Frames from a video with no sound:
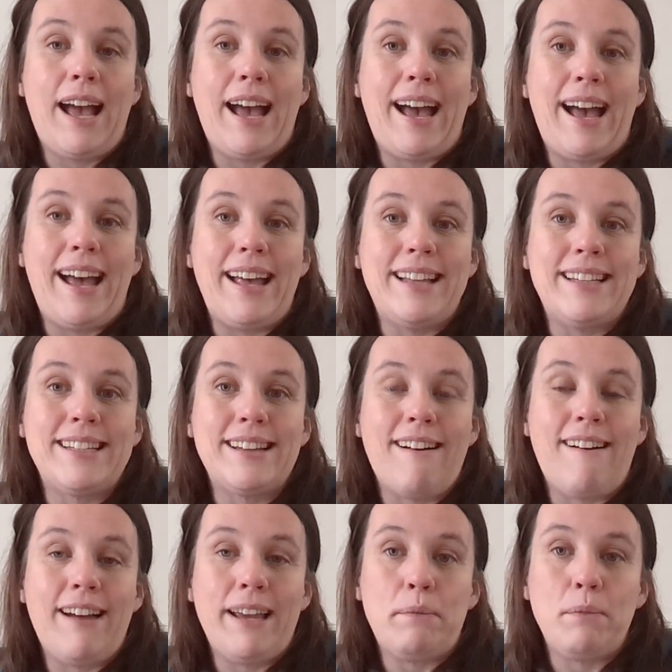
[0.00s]
and
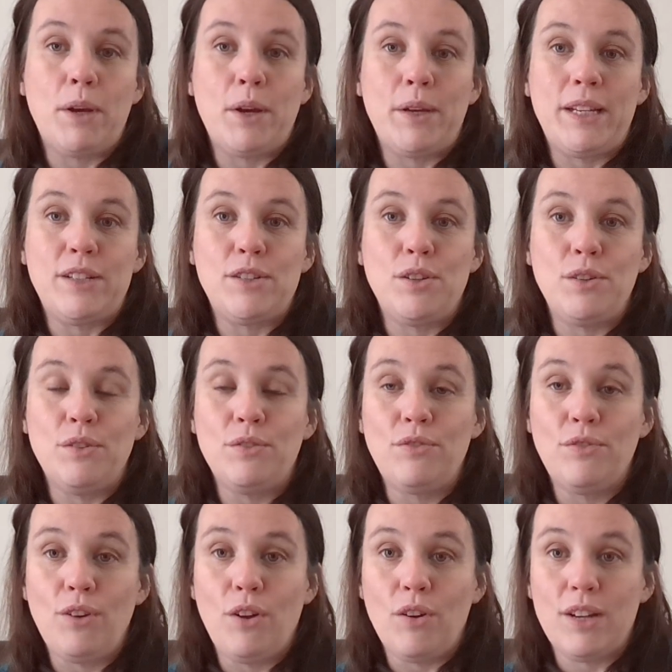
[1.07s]
I am going to
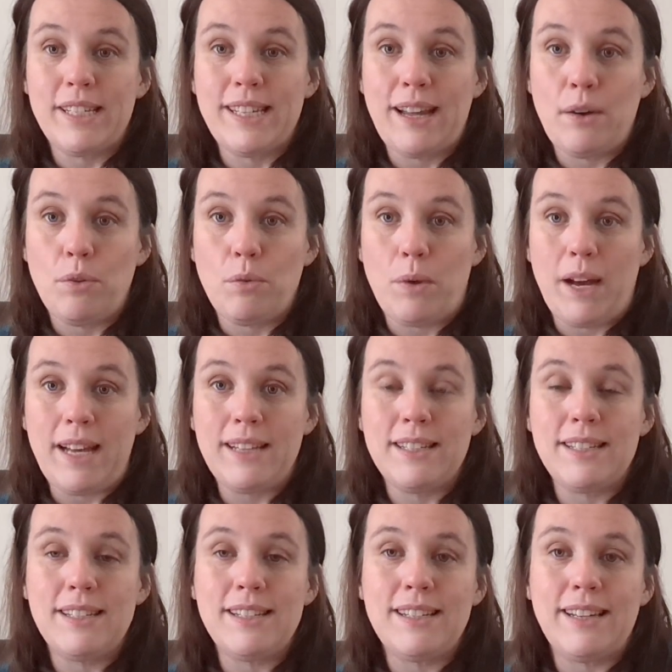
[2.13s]
Flock
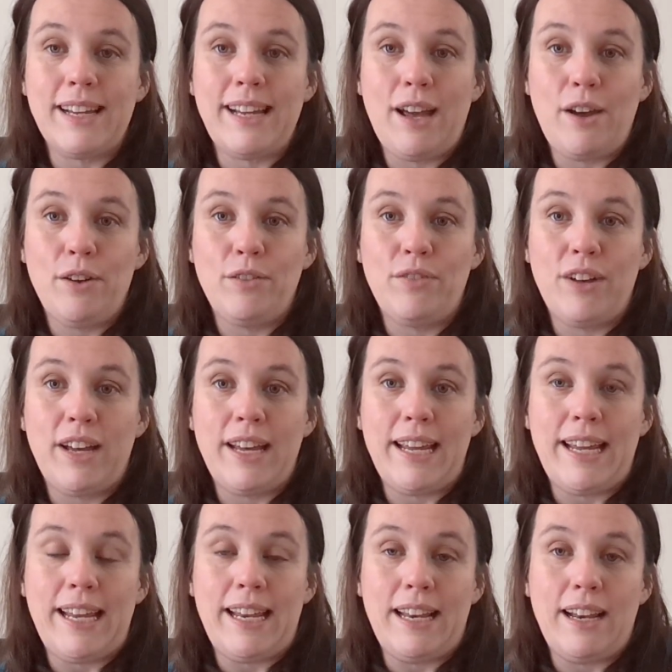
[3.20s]
Southwest over
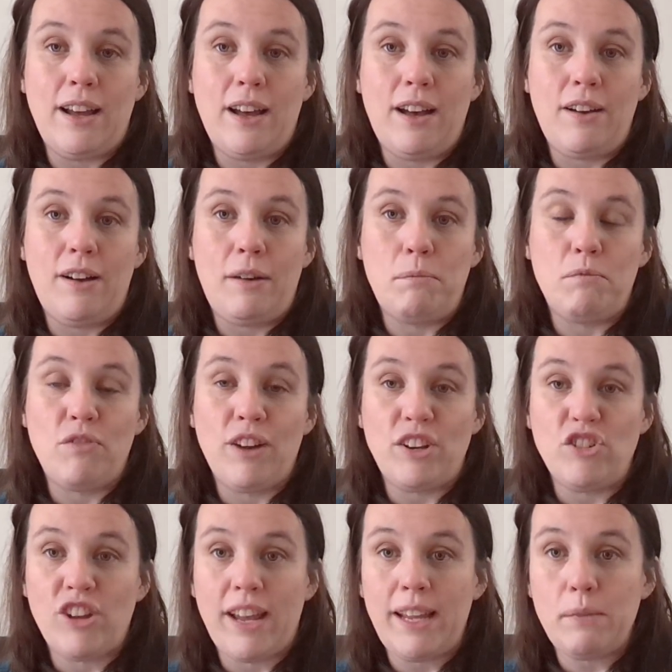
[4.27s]
in
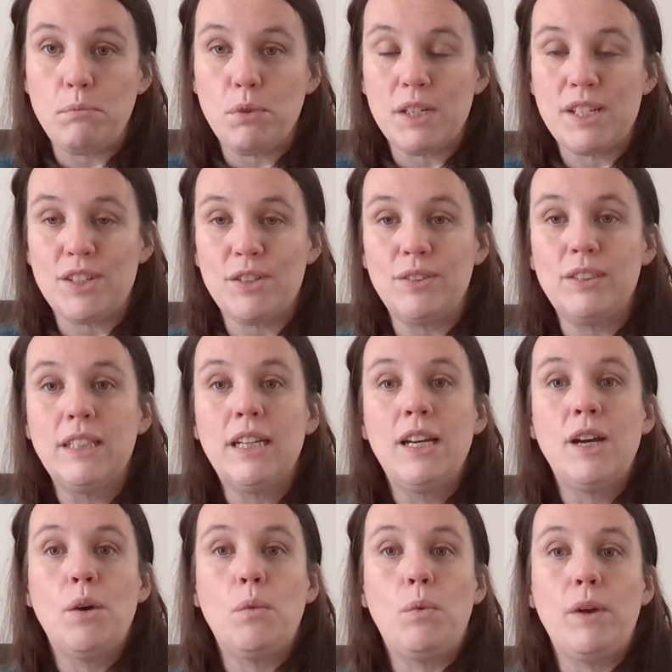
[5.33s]
Frenchay in Bristol
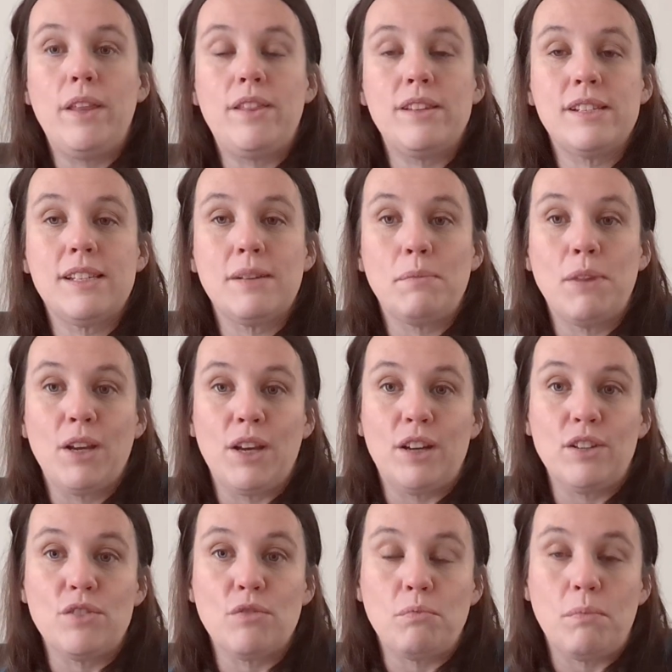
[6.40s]
with some of the
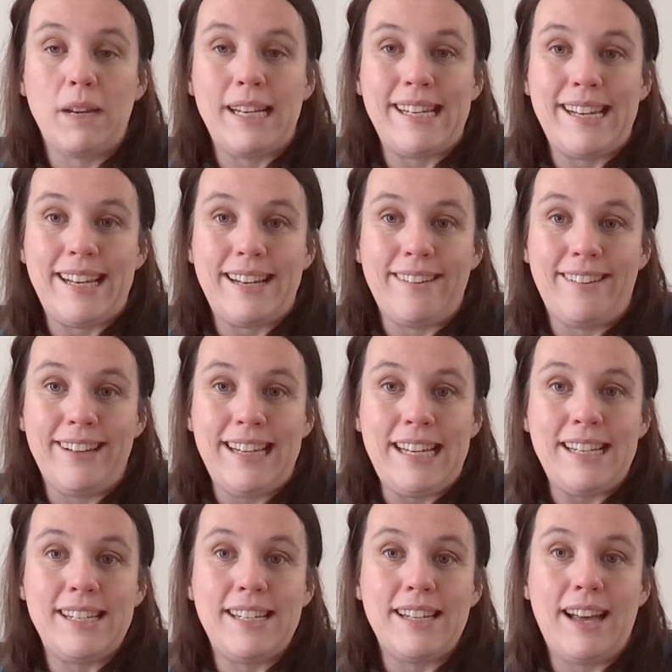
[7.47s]
girls from my knit
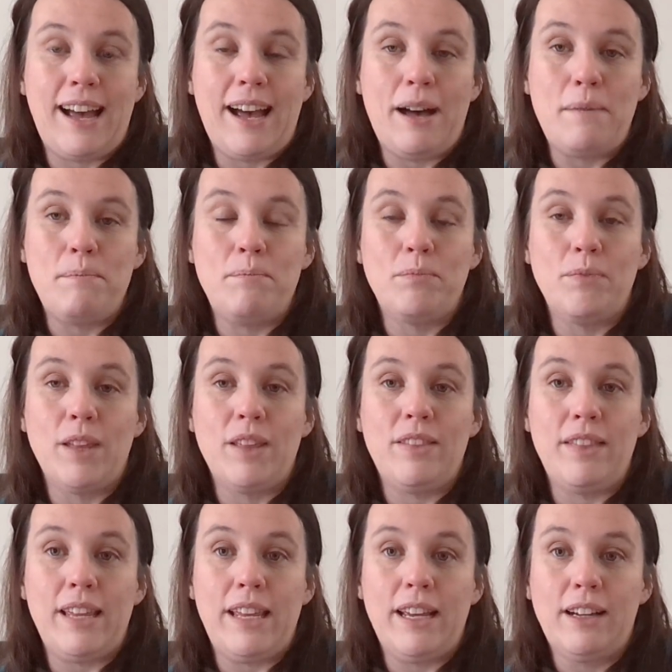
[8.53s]
night,
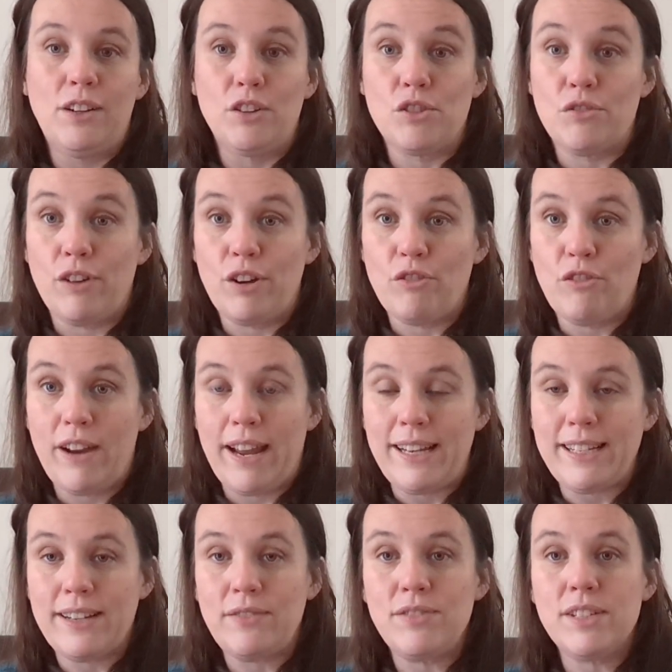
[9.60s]
the Gloucester Road
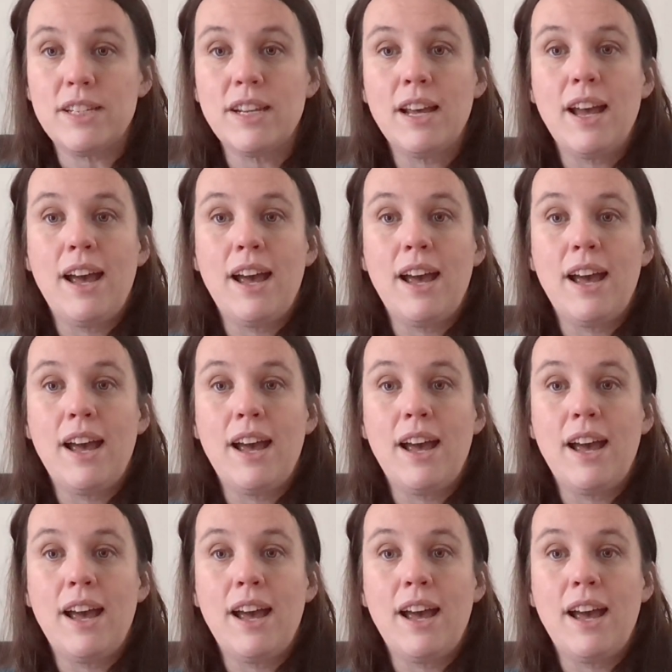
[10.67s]
Creatives.